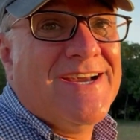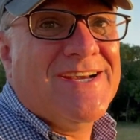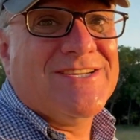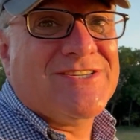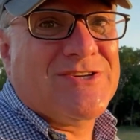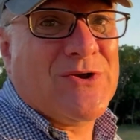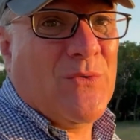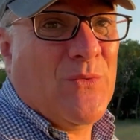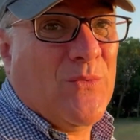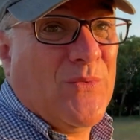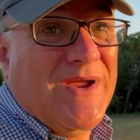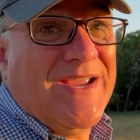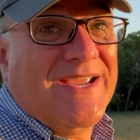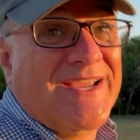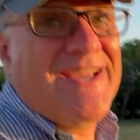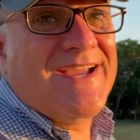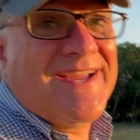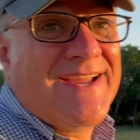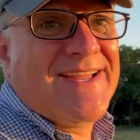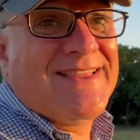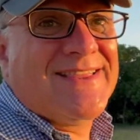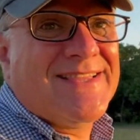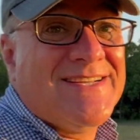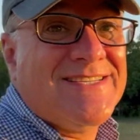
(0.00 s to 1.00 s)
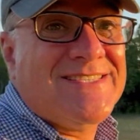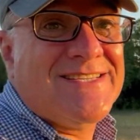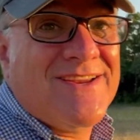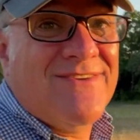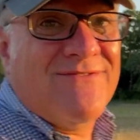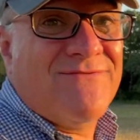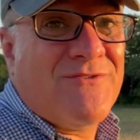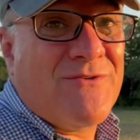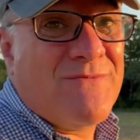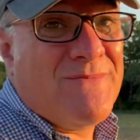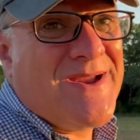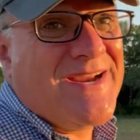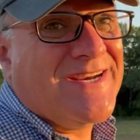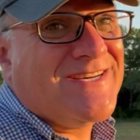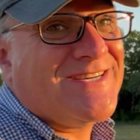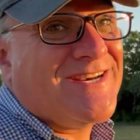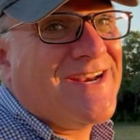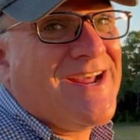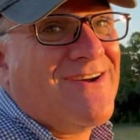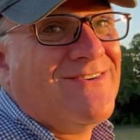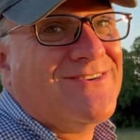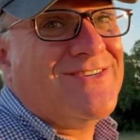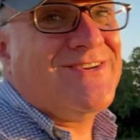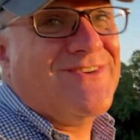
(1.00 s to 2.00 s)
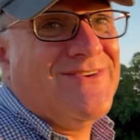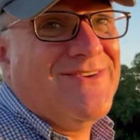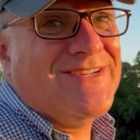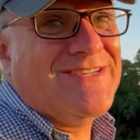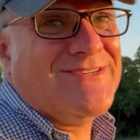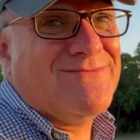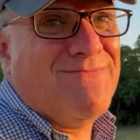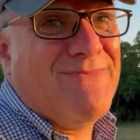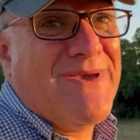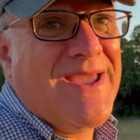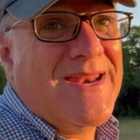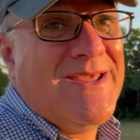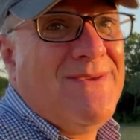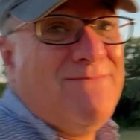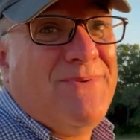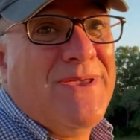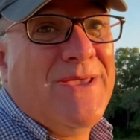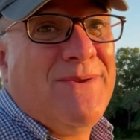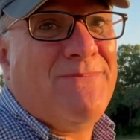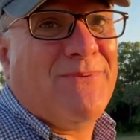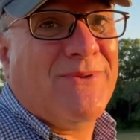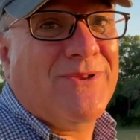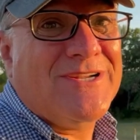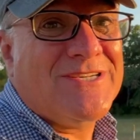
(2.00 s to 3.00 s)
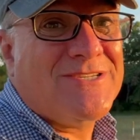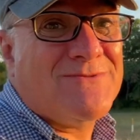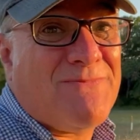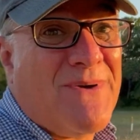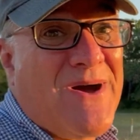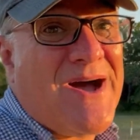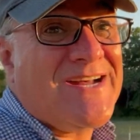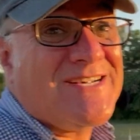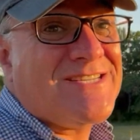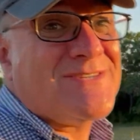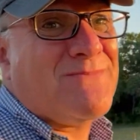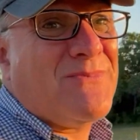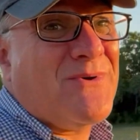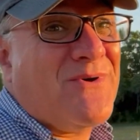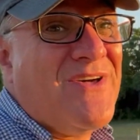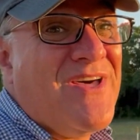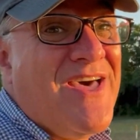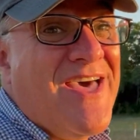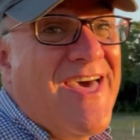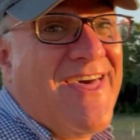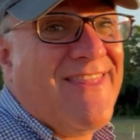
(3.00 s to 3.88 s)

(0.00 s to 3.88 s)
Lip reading: so we can get this information out to as many people as possible,